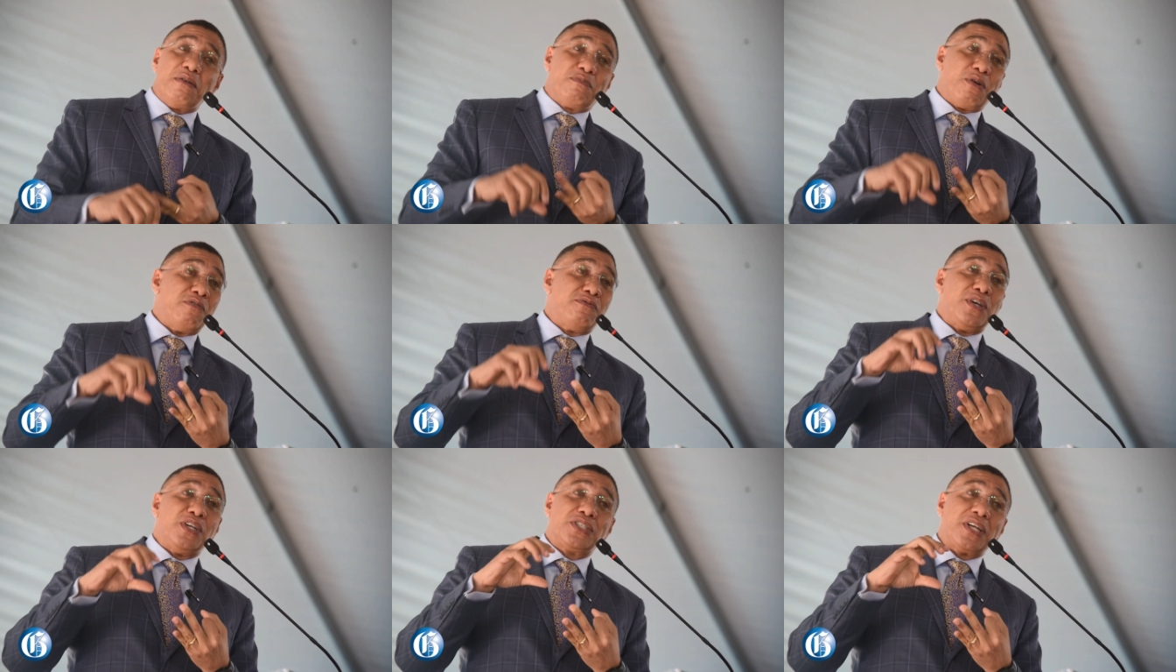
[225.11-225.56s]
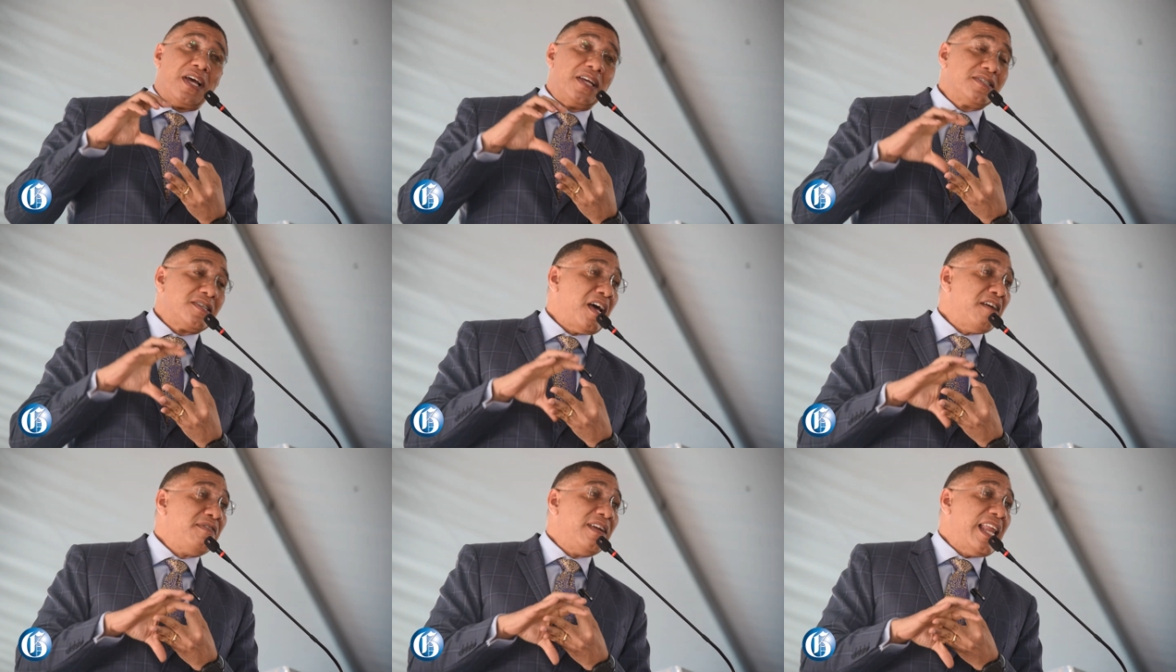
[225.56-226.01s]

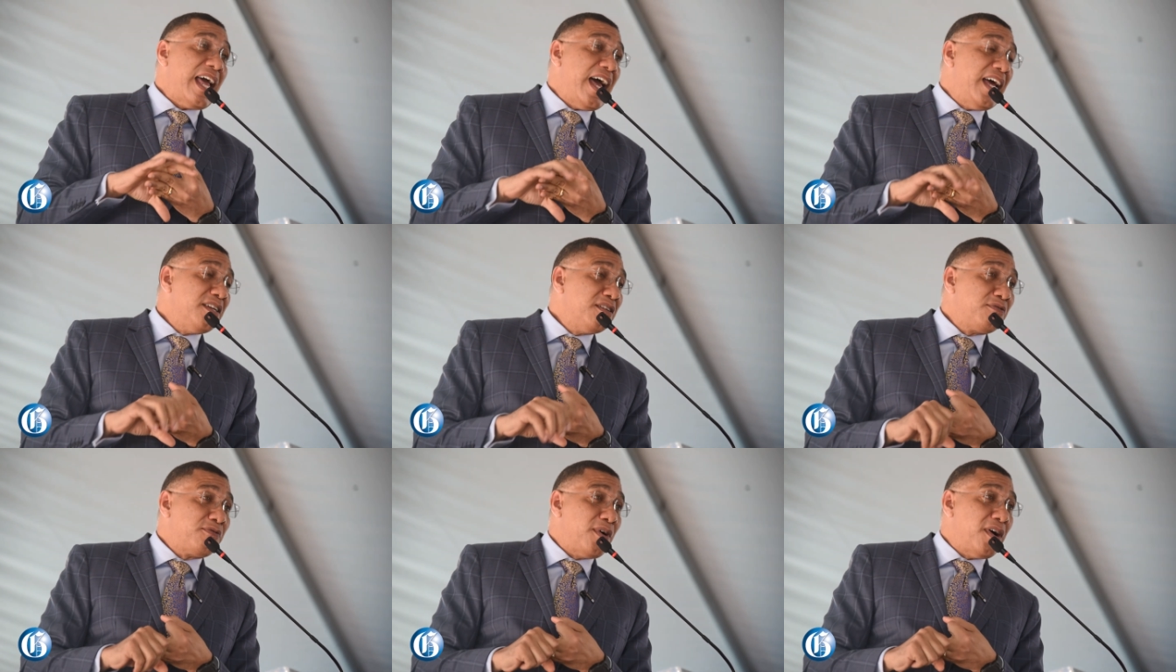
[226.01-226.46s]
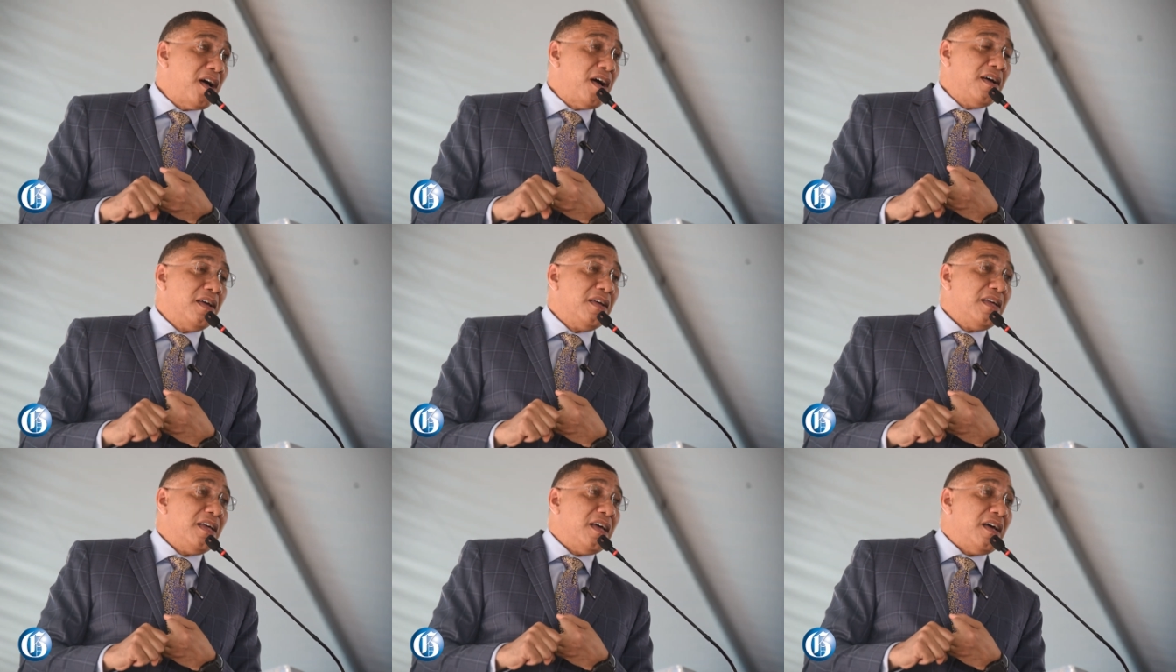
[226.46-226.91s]
provisions of land
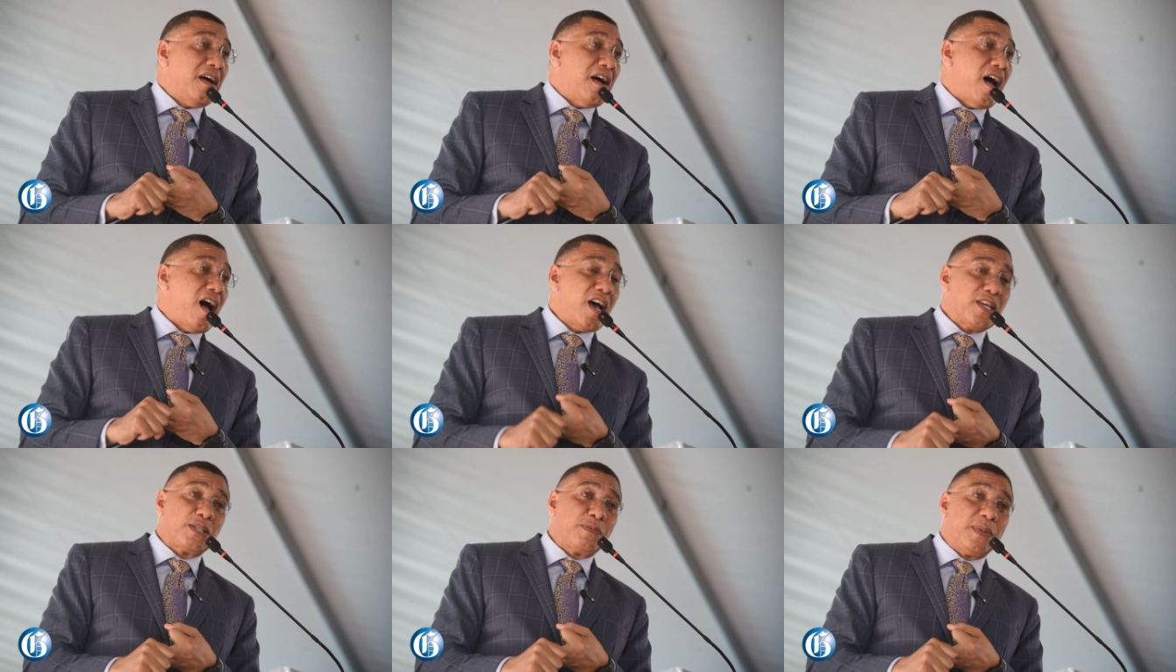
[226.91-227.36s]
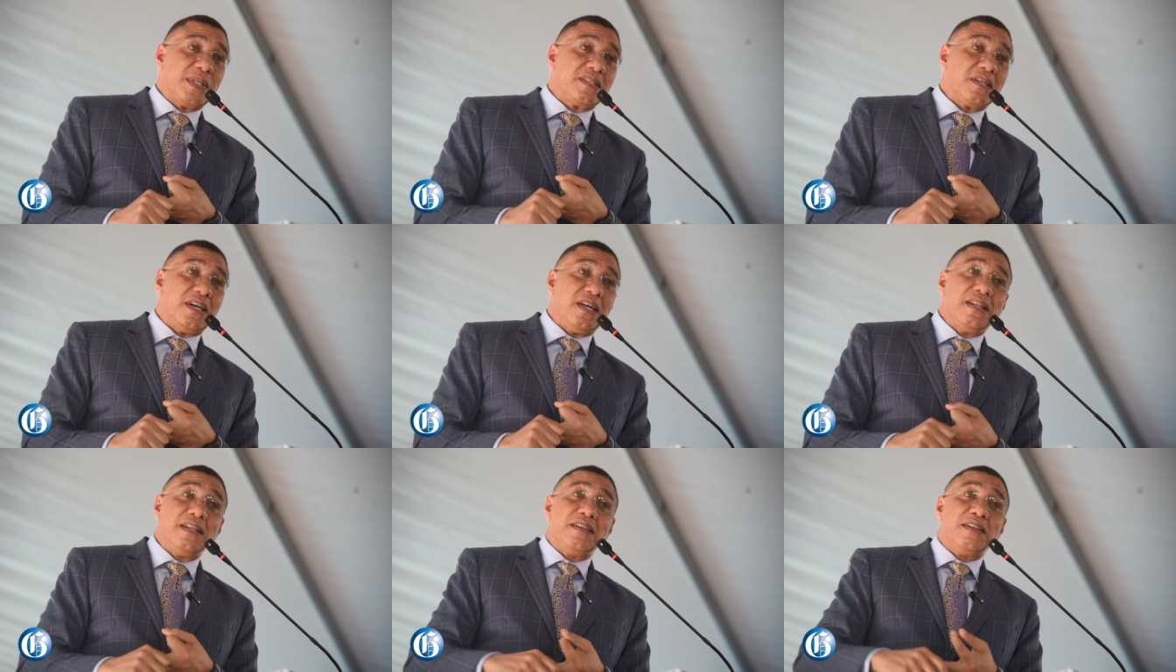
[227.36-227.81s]
for
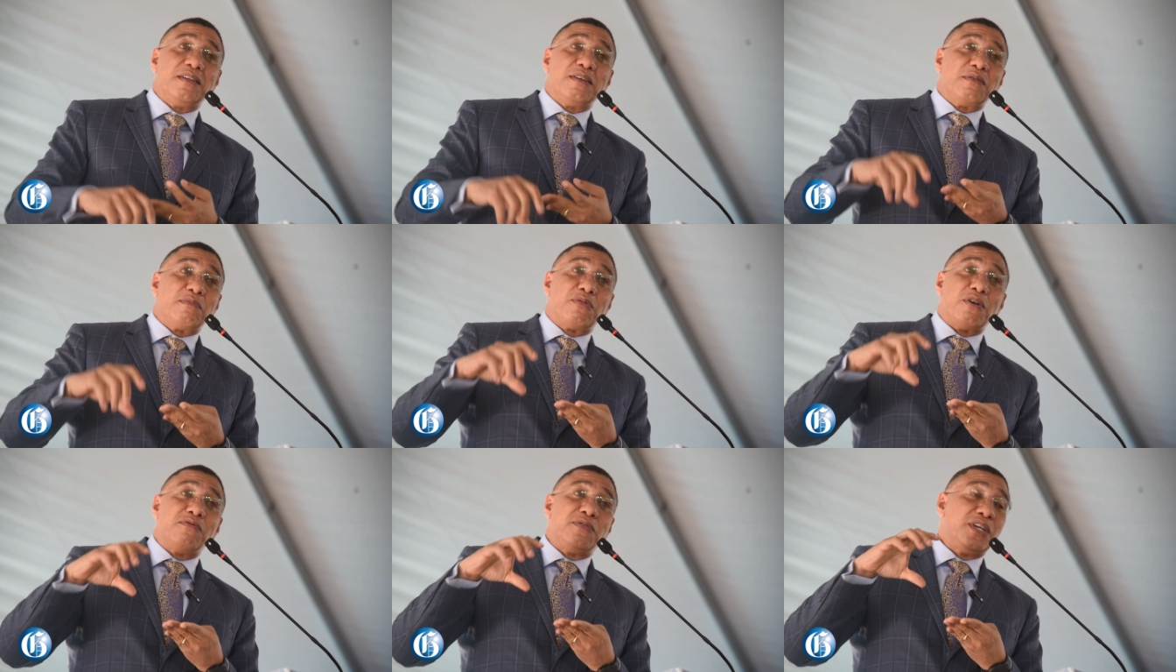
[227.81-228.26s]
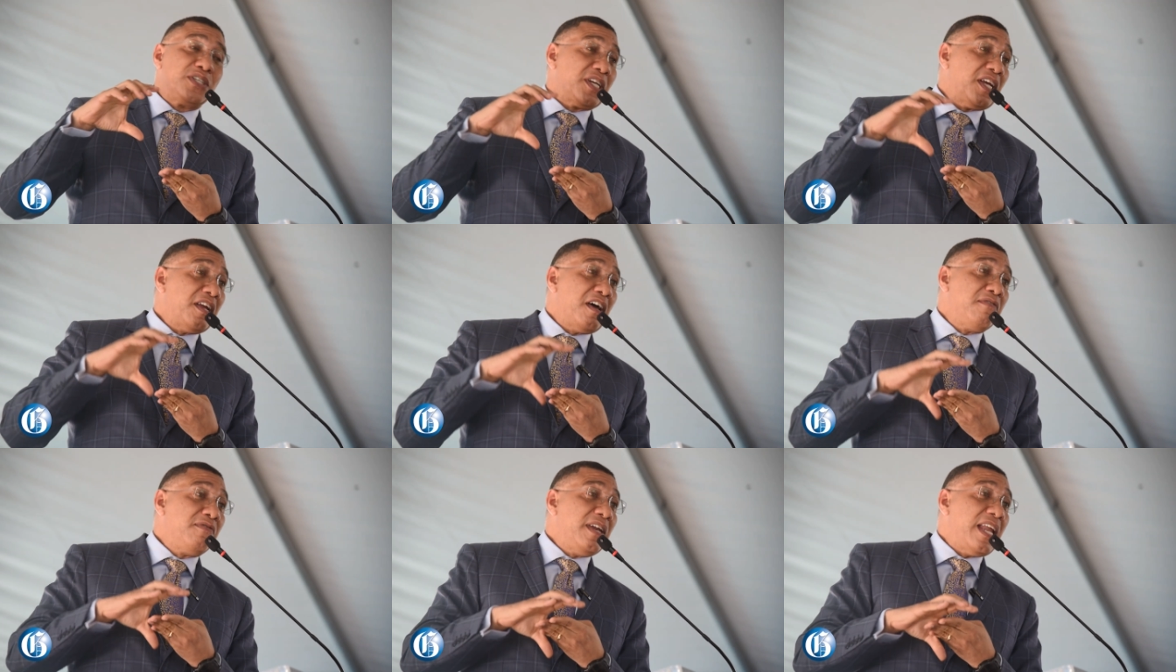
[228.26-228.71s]
hospital,
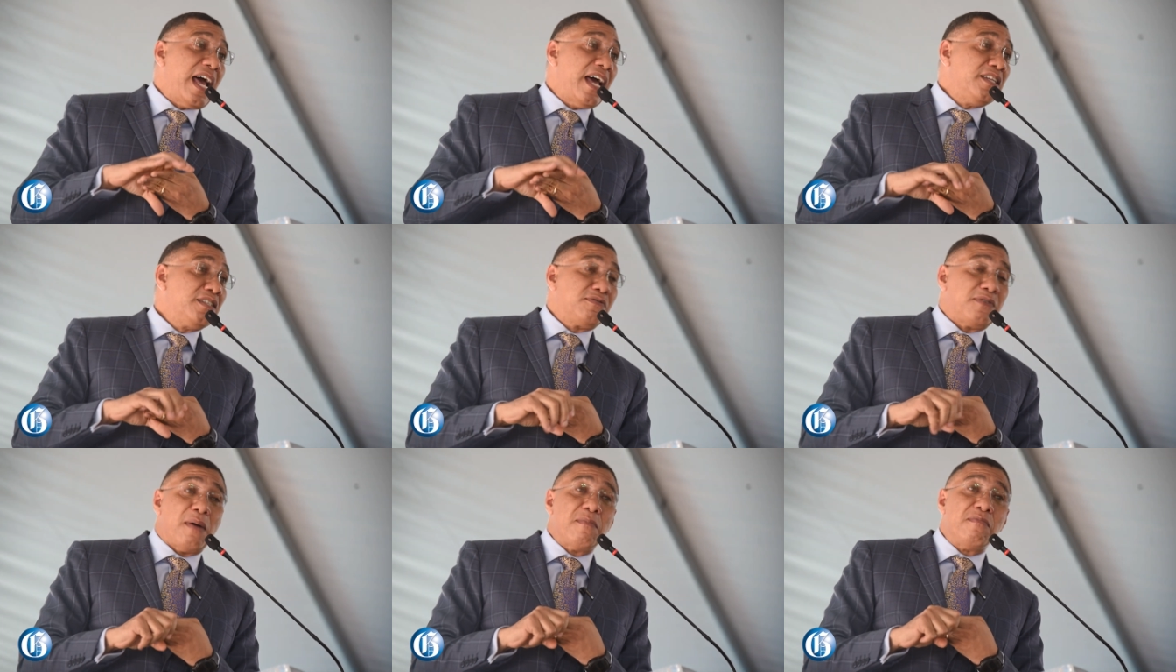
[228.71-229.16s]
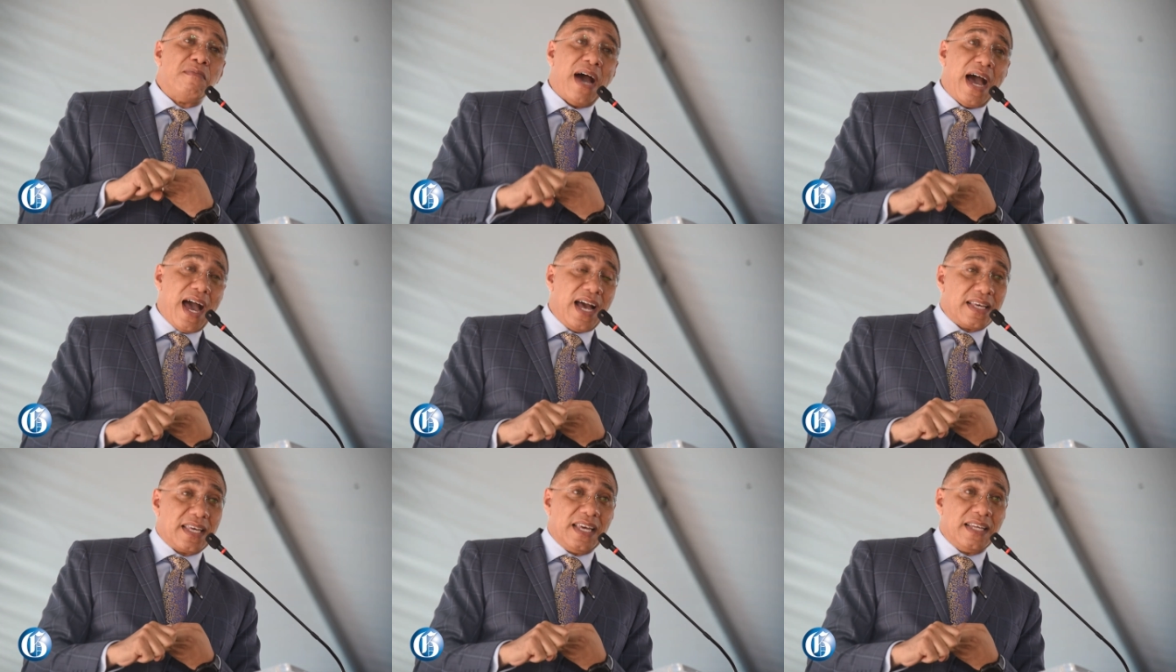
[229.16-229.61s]
provisions of land for
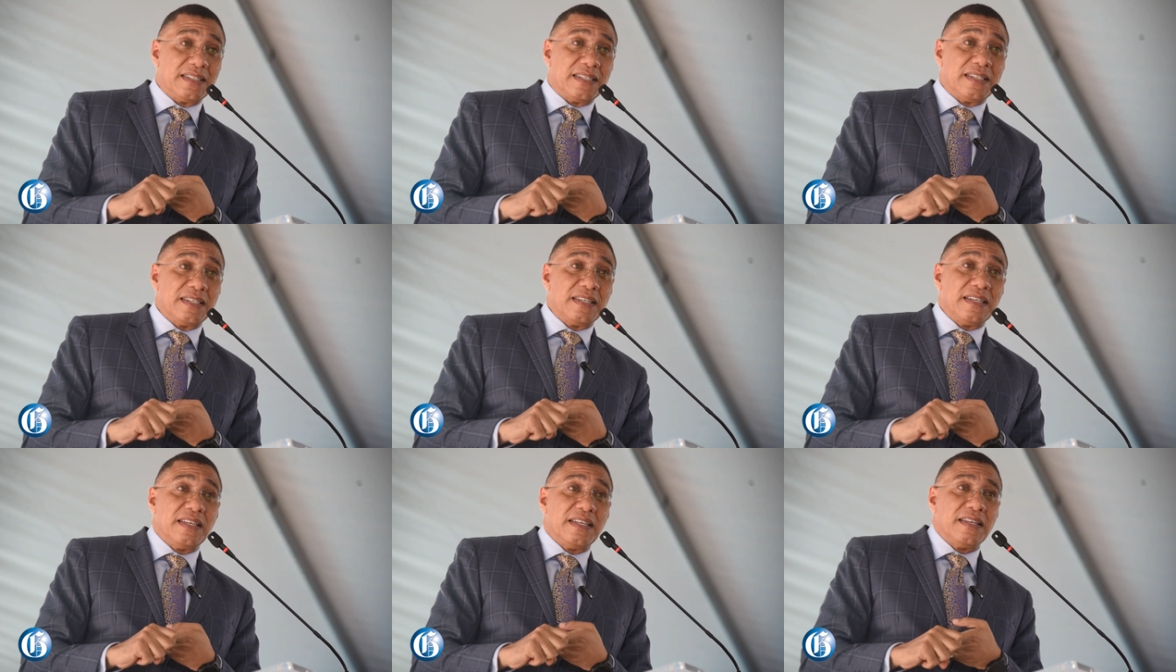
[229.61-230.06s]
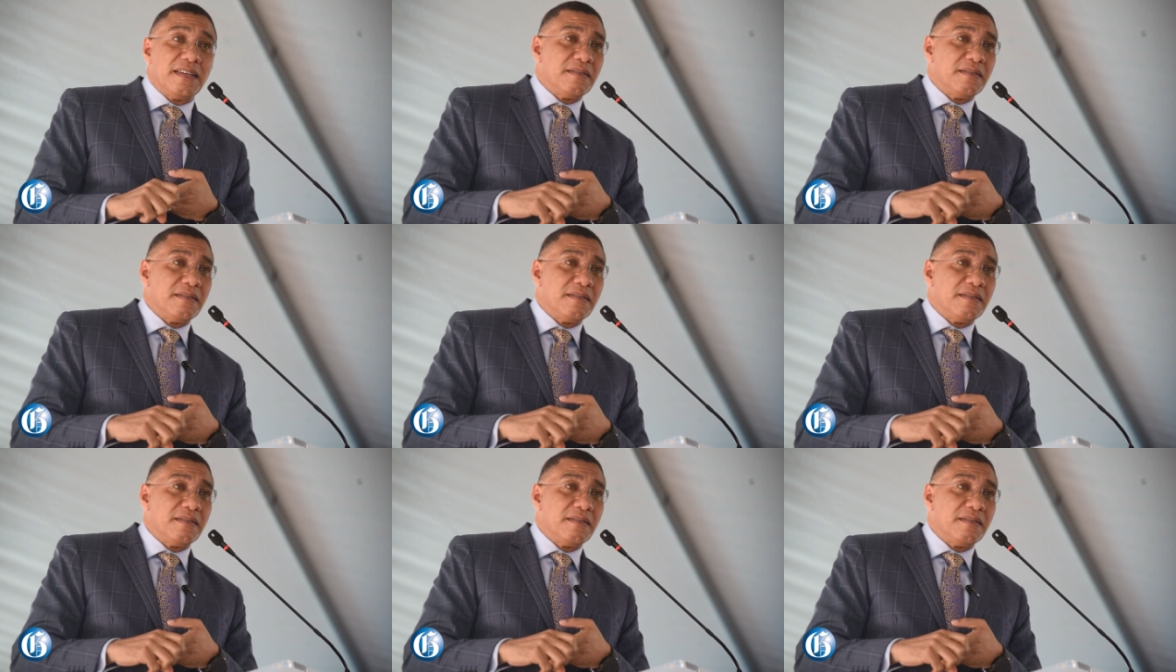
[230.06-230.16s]
market,